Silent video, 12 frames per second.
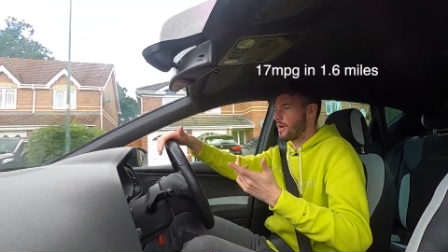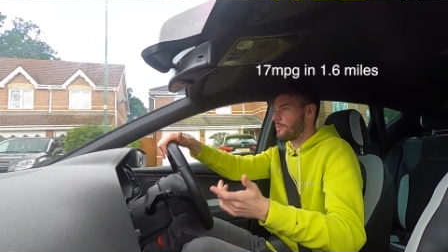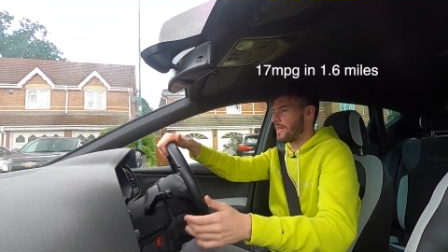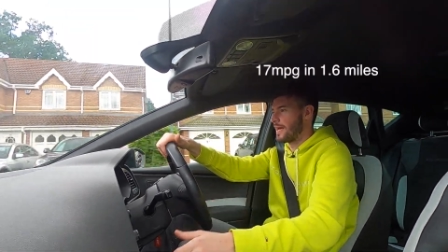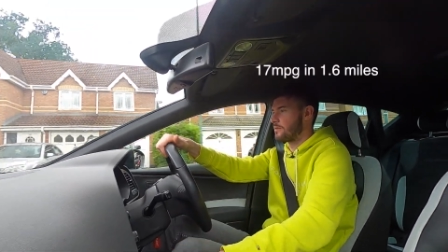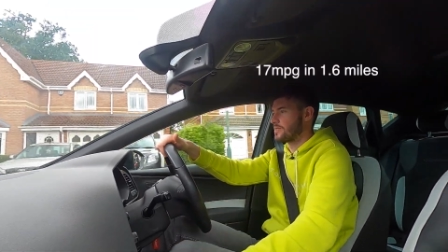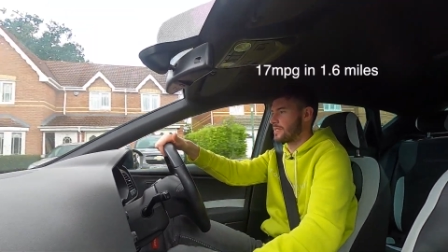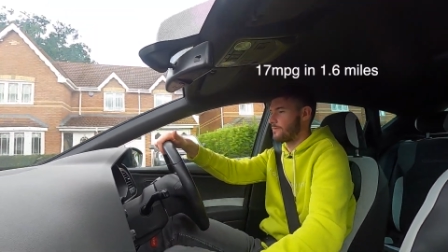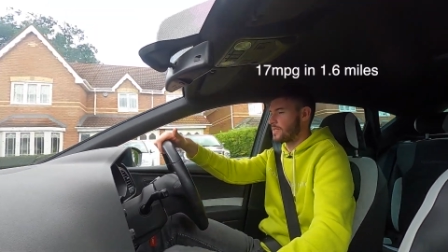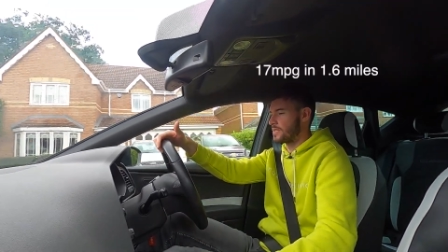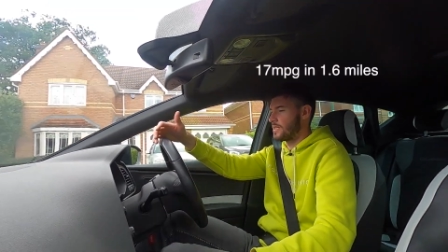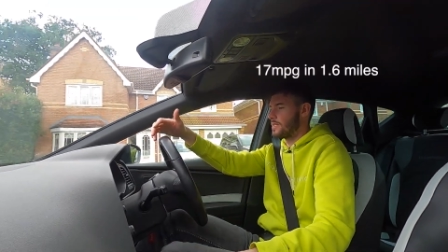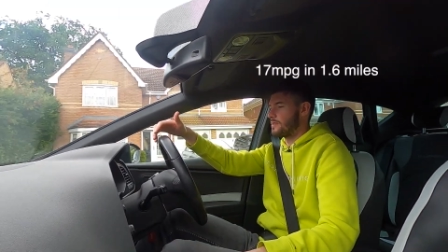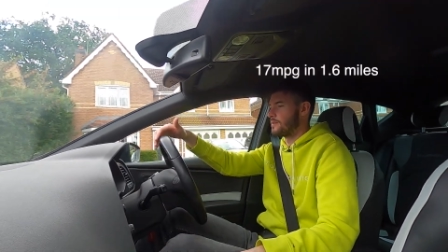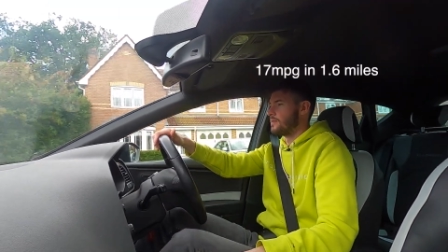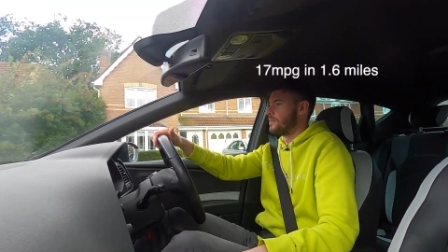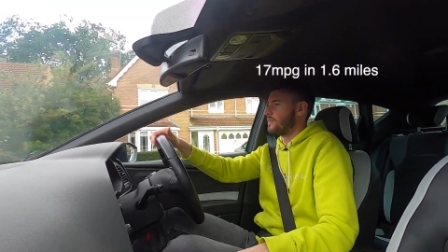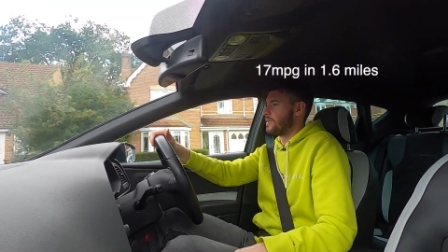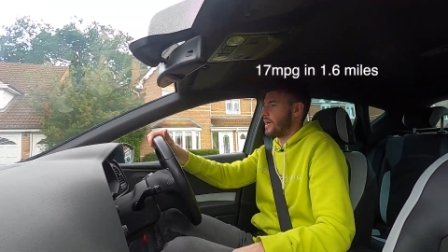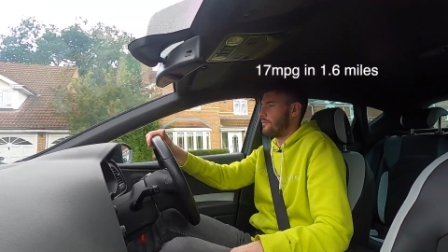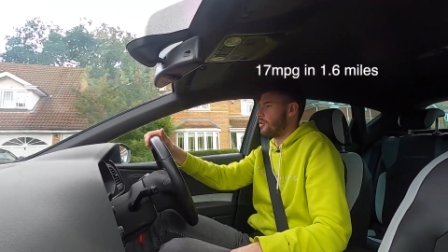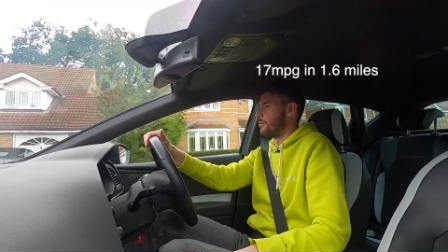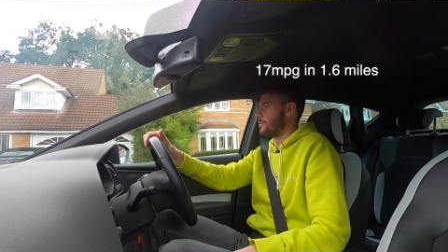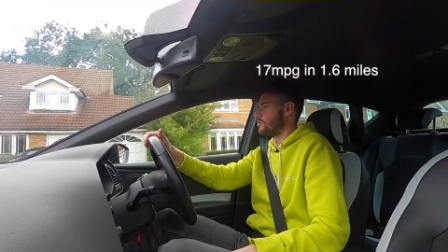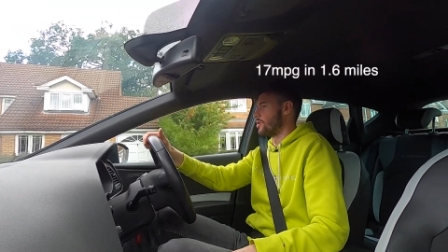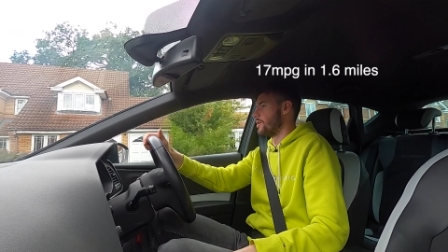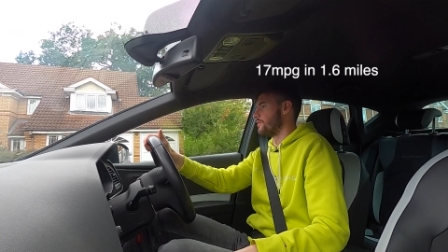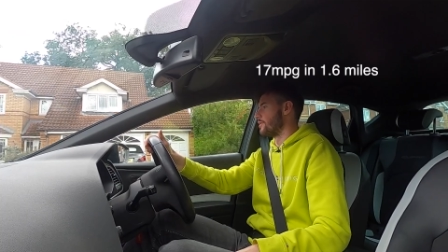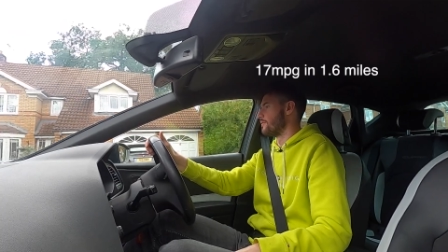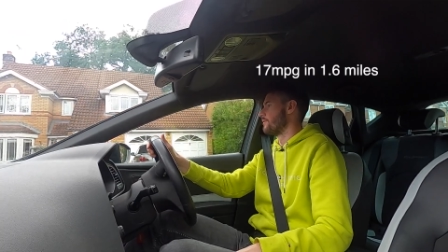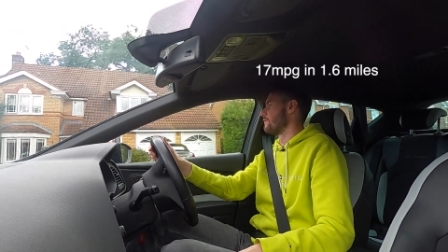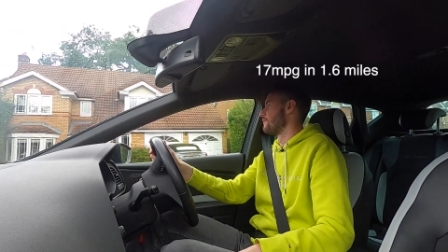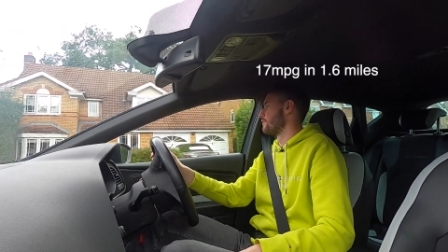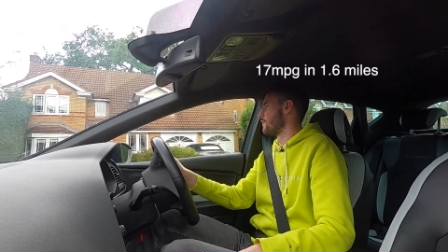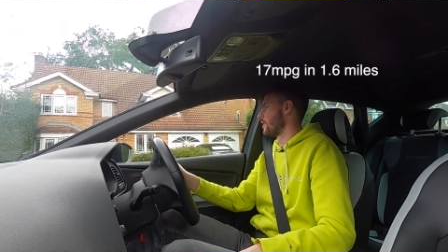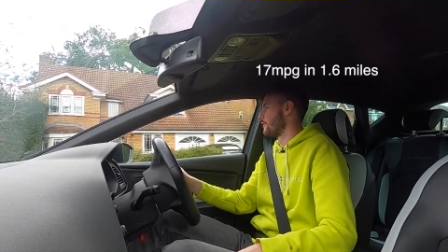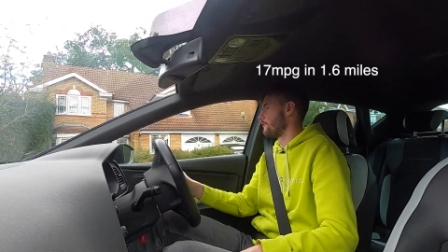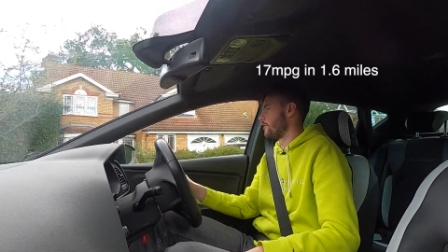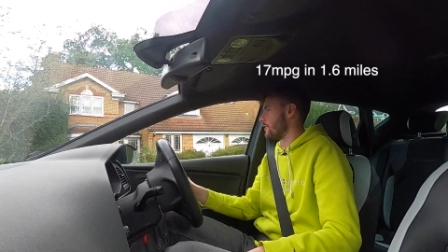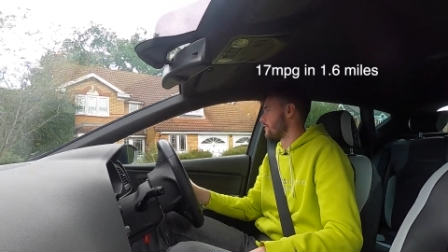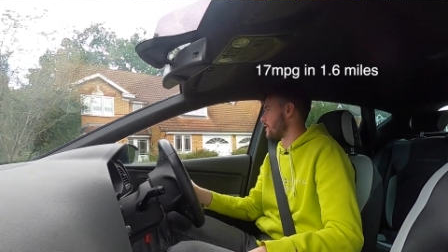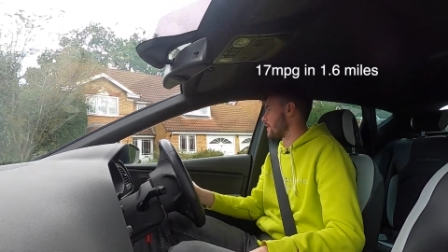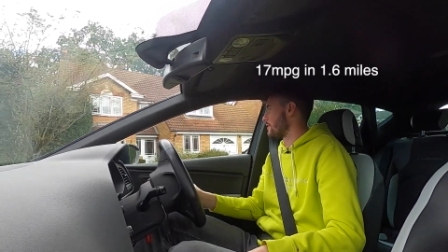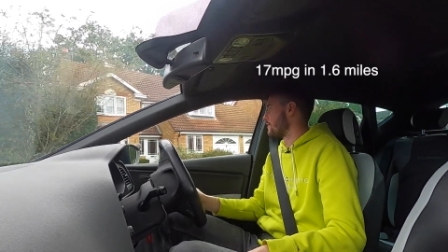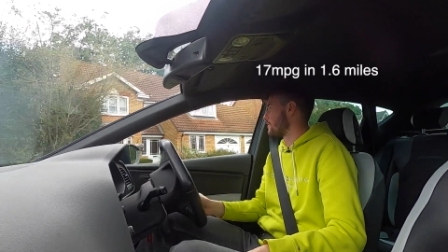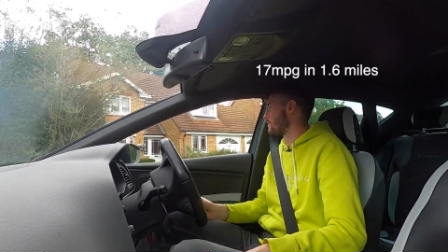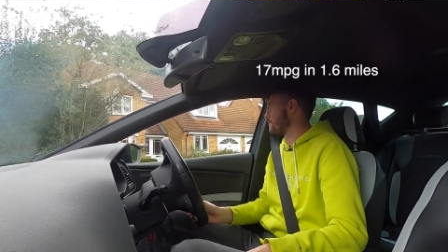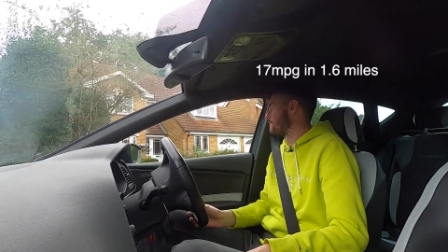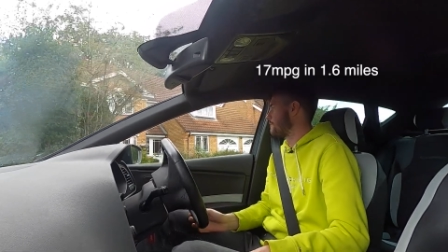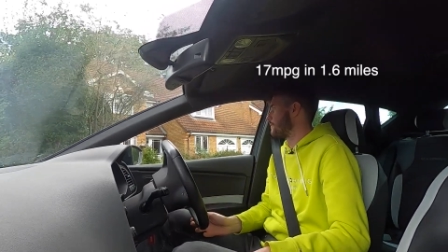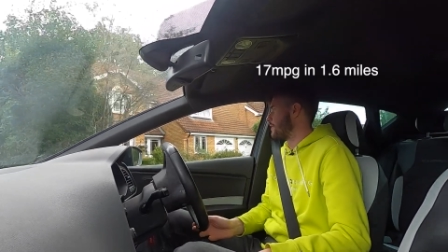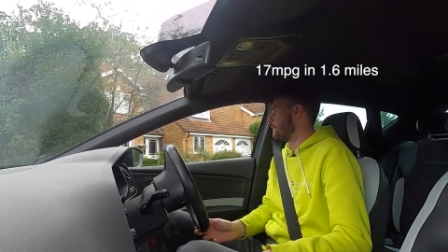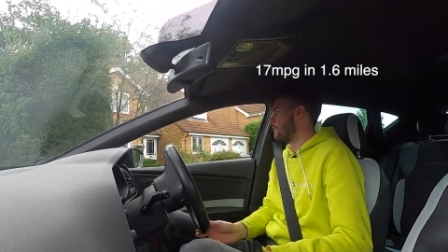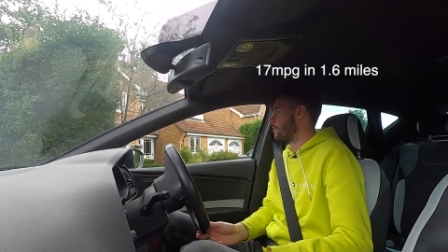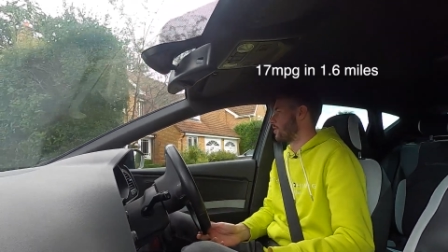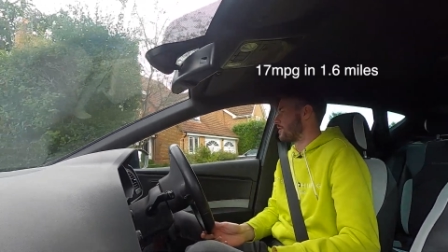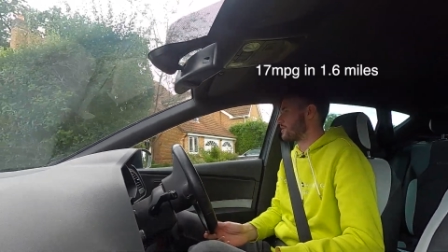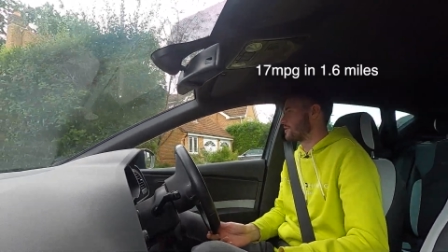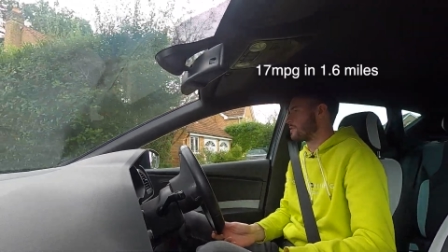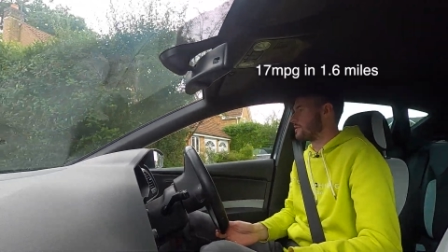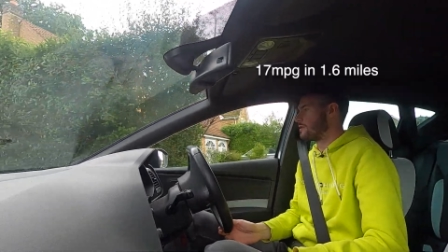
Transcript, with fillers: I'm at now seventeen. I've only been driving for like five seconds, if I'm honest.